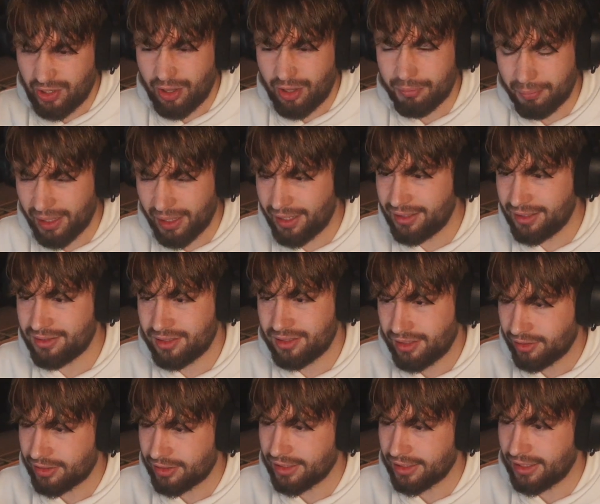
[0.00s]
on bind,
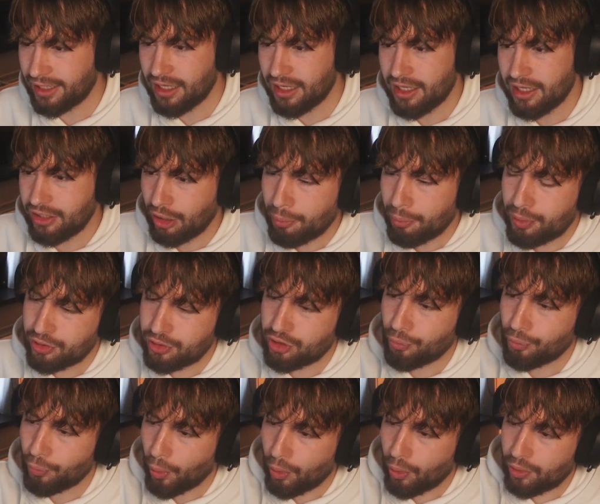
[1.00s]
okay? You put your
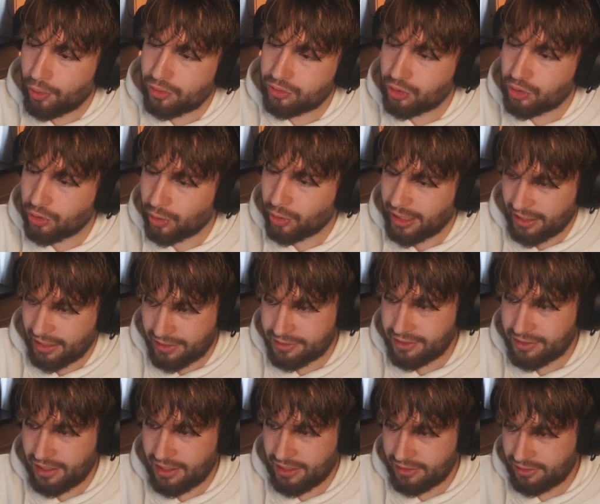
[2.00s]
wall to go A
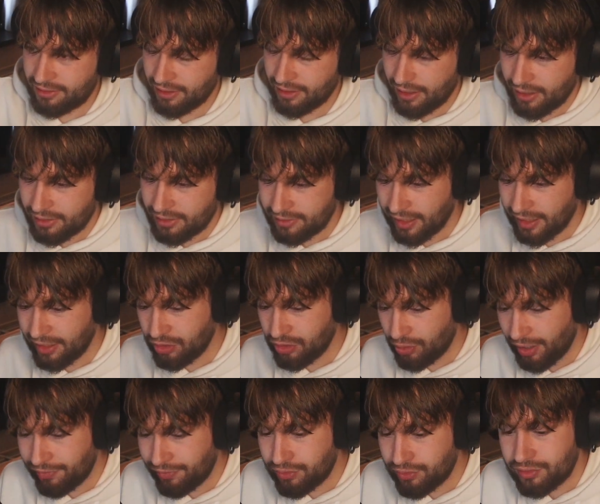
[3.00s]
side, then you
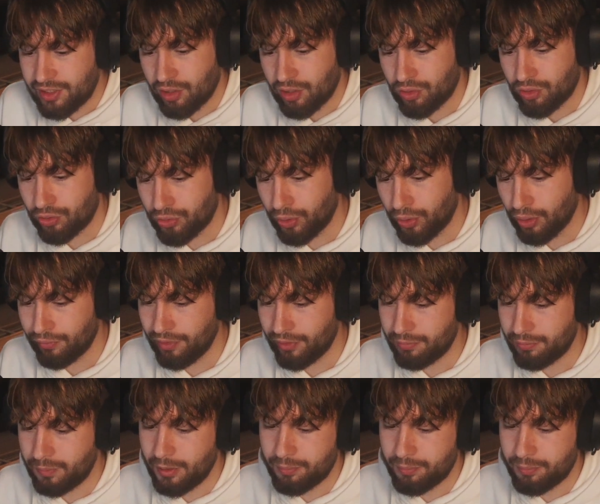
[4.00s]
have to take control of it.